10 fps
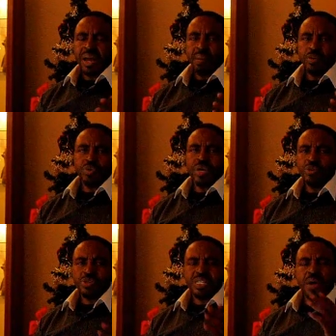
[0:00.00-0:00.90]
I'm not
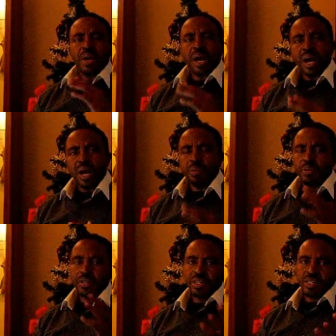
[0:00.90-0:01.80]
trying to sound hard,
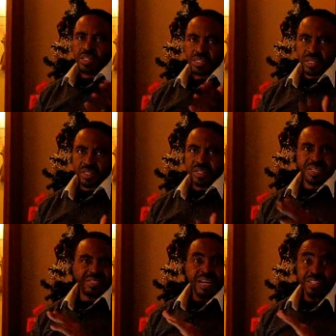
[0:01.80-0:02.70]
but this is it.
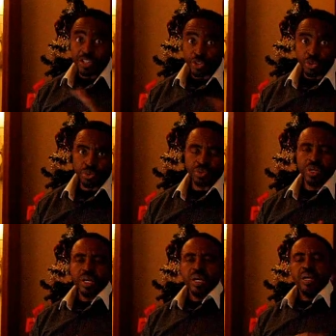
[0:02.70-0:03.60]
That's the truth.
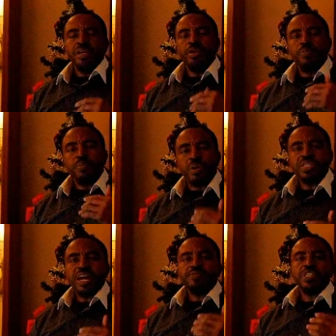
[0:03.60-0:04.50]
You
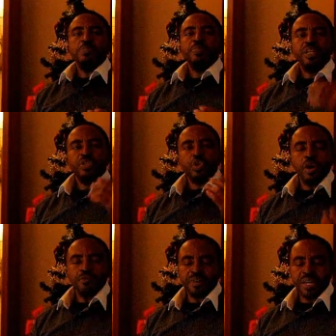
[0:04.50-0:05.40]
must have something to
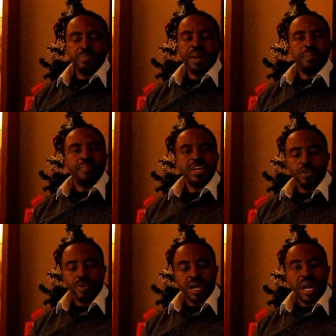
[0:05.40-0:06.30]
offer. It might be in
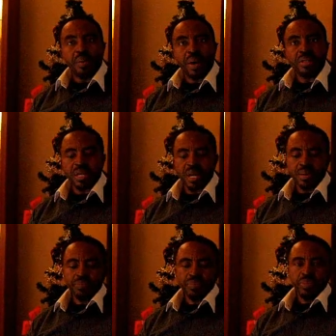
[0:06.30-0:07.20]
your character.
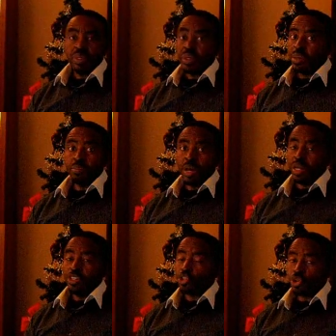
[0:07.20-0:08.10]

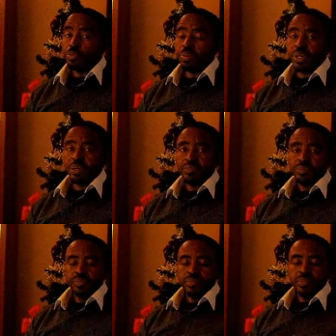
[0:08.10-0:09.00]
It should
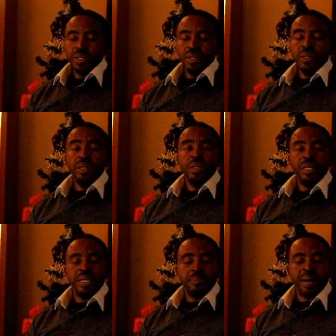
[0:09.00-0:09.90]

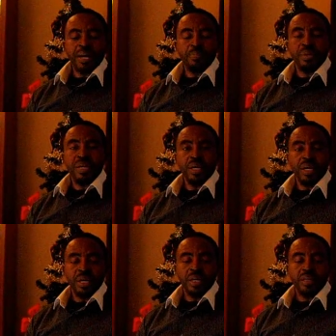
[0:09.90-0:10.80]
be. It might be
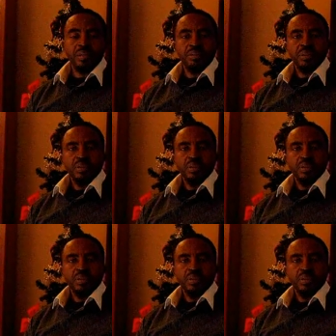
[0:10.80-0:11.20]
in